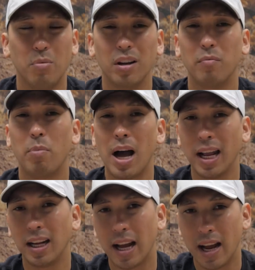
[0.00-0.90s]
but if
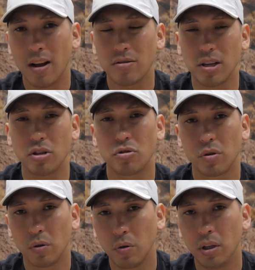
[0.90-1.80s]
buying a house is
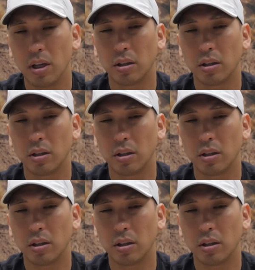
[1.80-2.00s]
truly